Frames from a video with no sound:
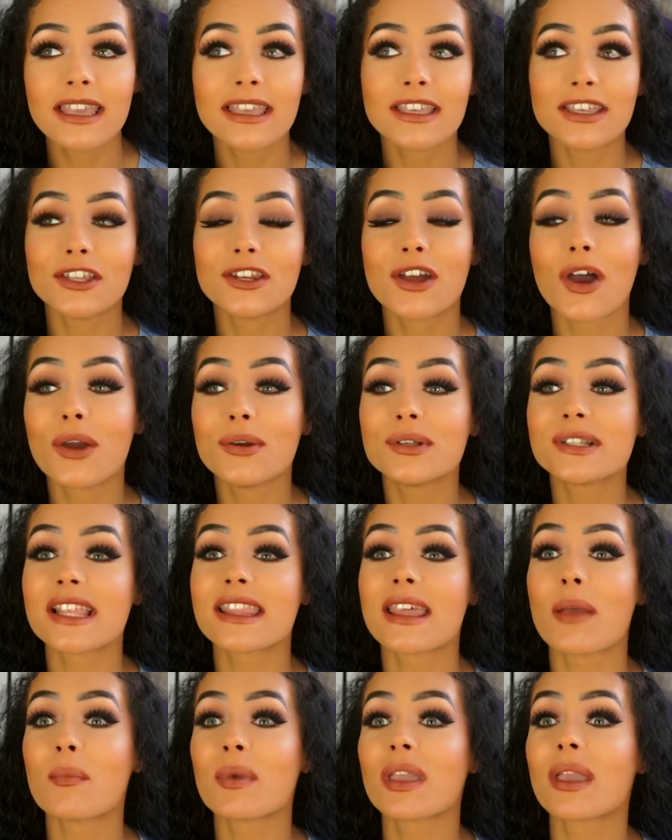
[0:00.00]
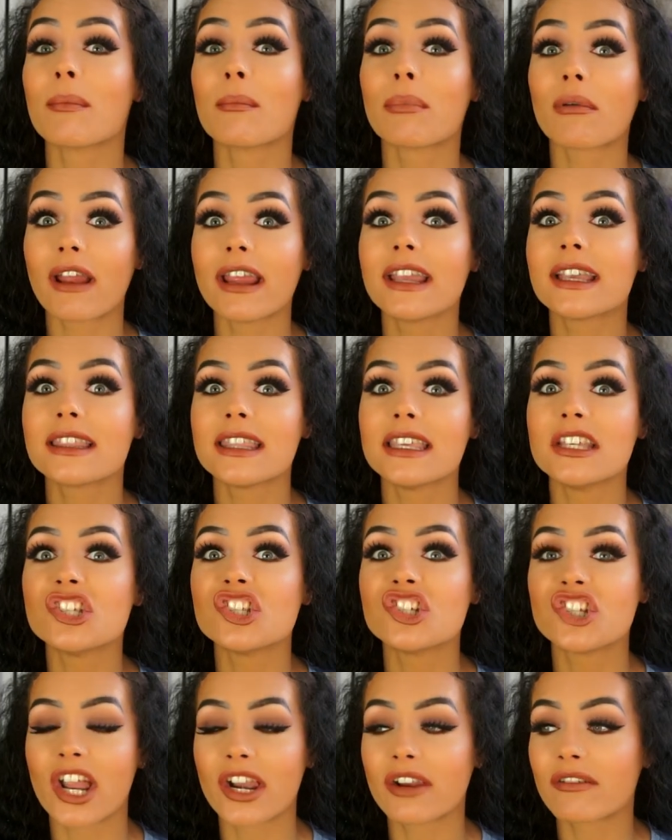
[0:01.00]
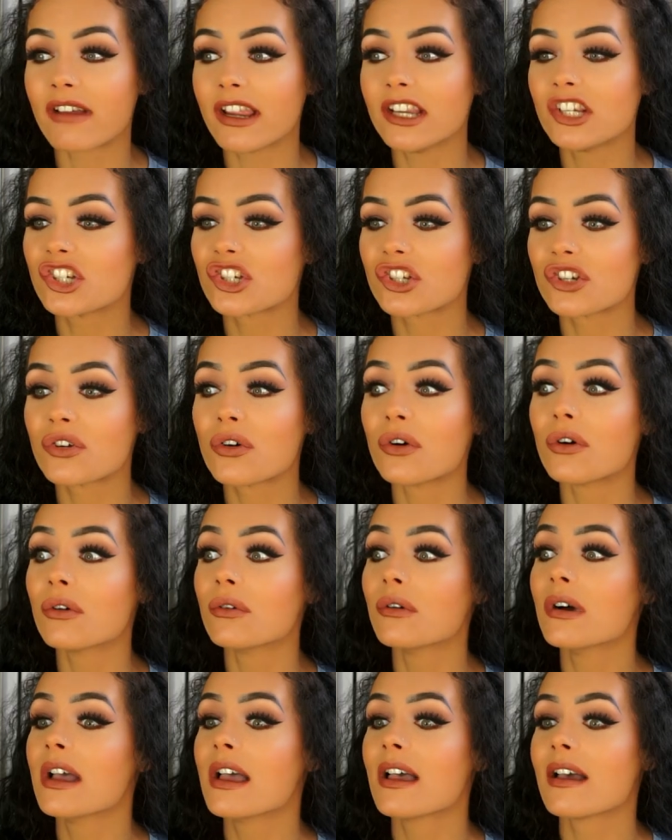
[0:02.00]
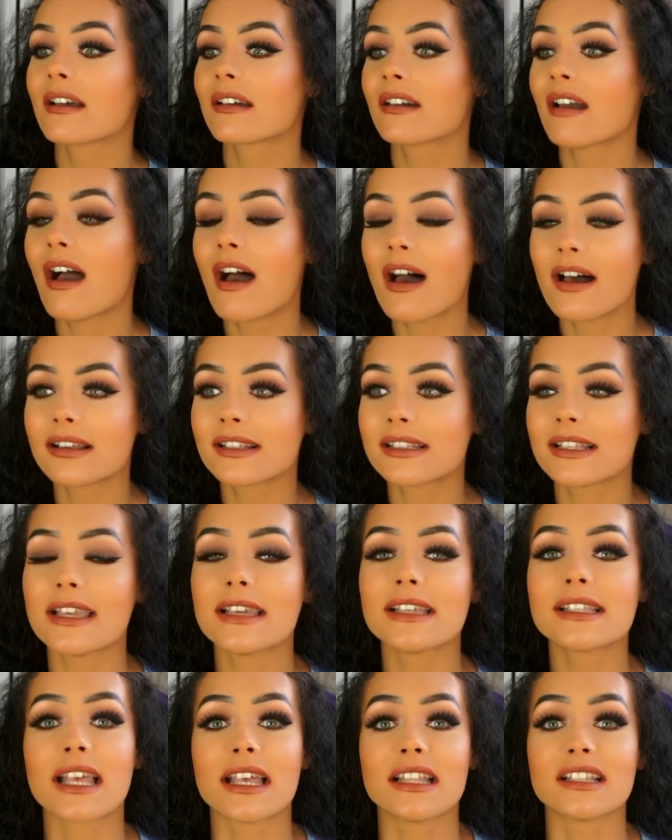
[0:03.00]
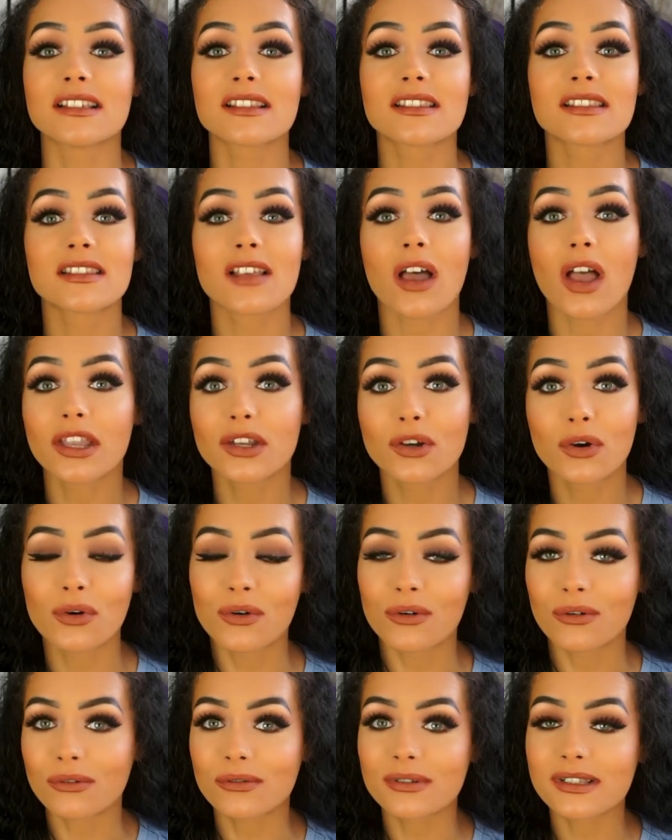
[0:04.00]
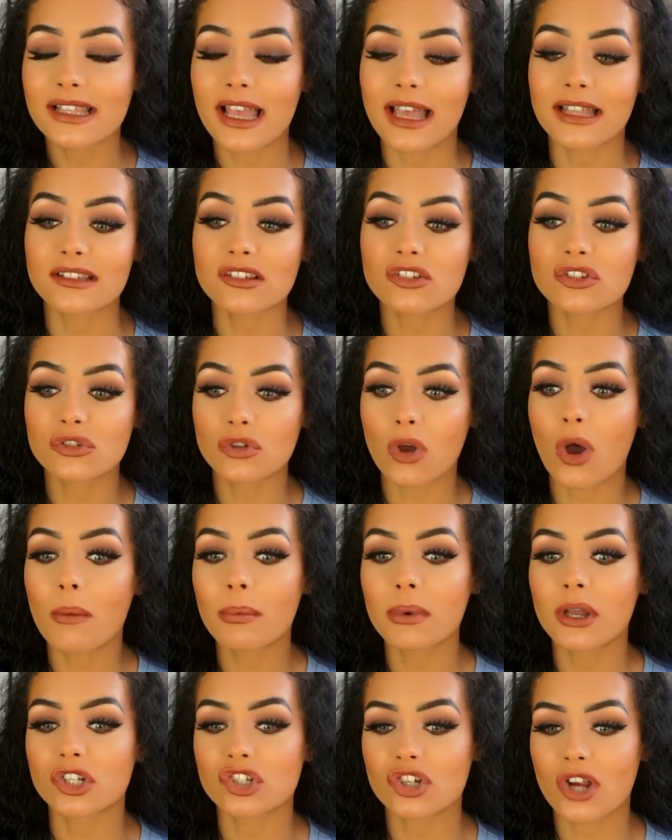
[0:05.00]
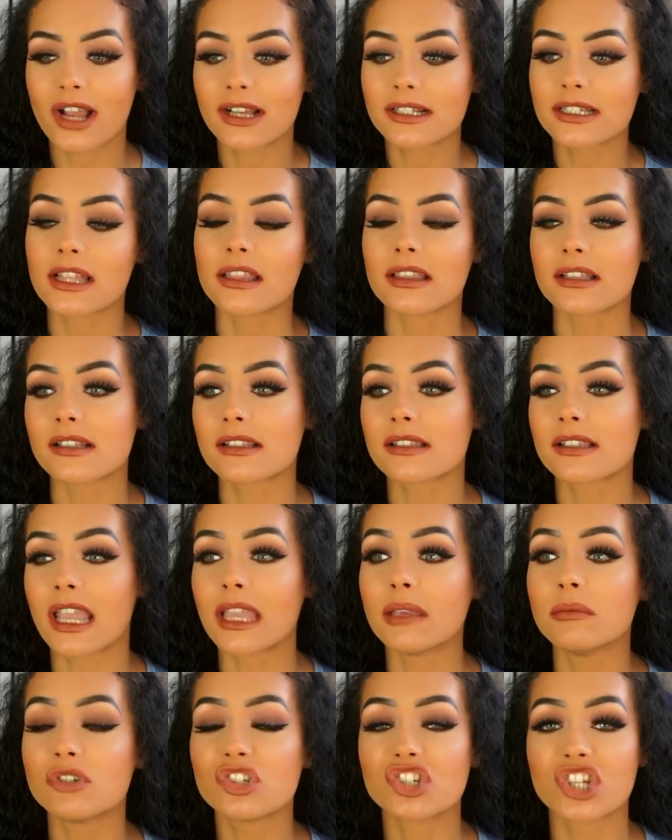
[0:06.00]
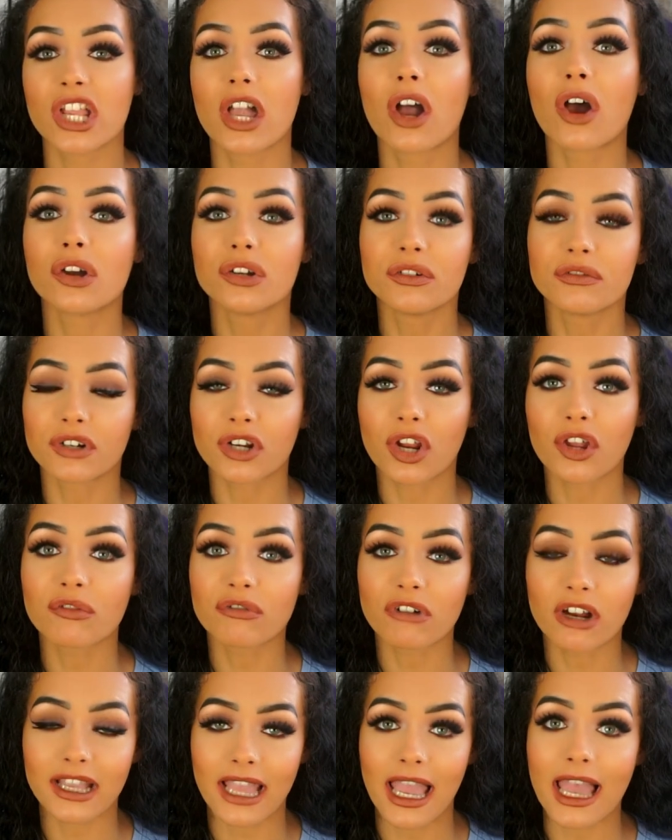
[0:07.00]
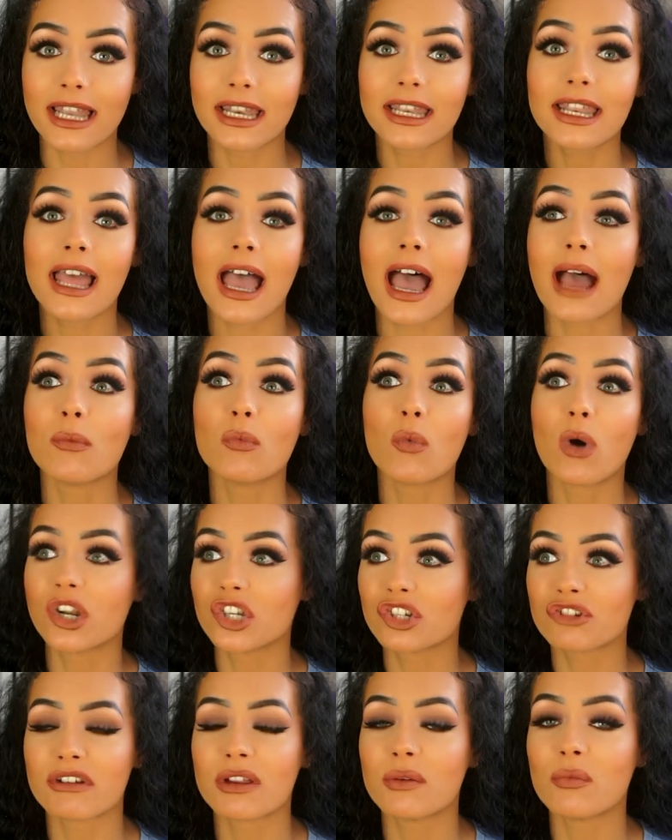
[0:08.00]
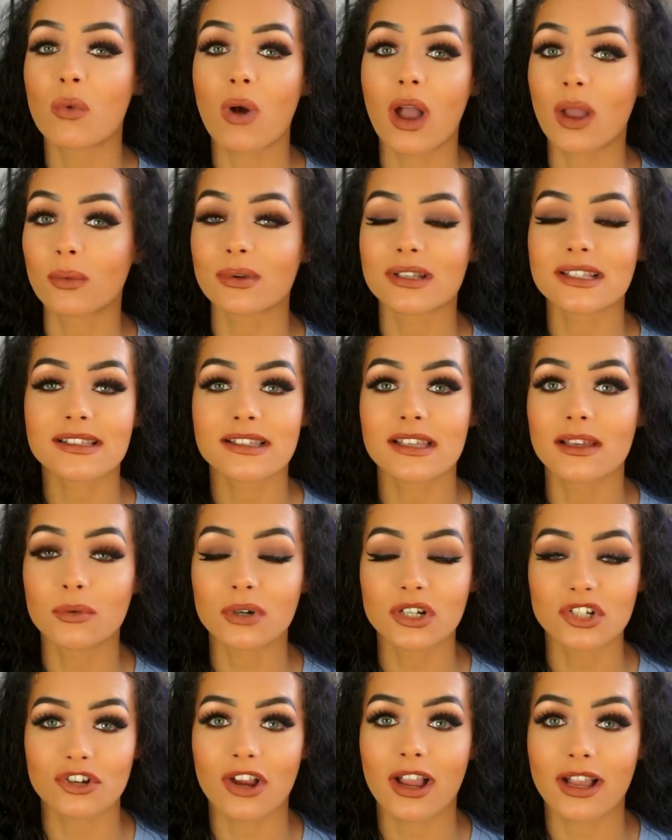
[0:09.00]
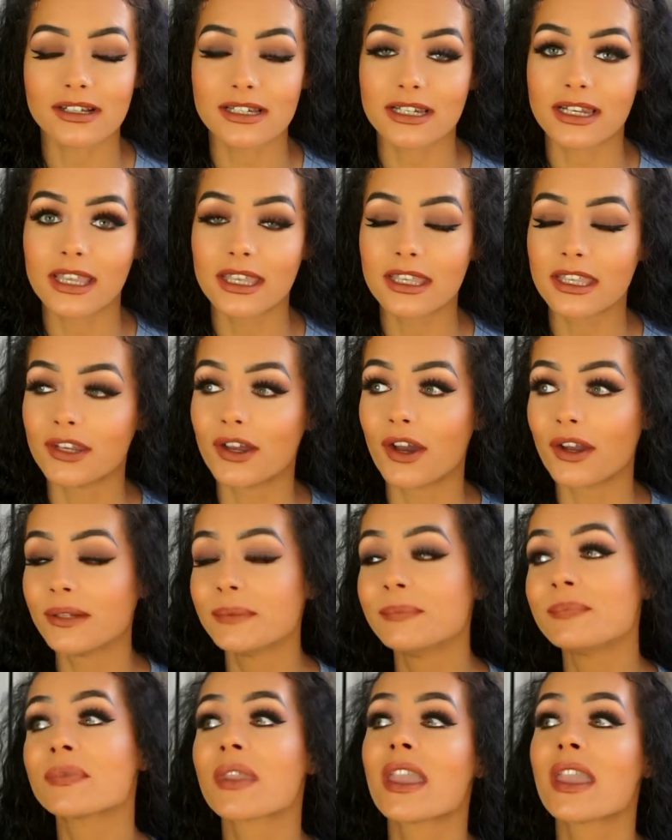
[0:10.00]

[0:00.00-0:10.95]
you know, so then we can break these generational curses and cycles and stop attracting the same shit over and over again and wondering why we're still attracting it, you know.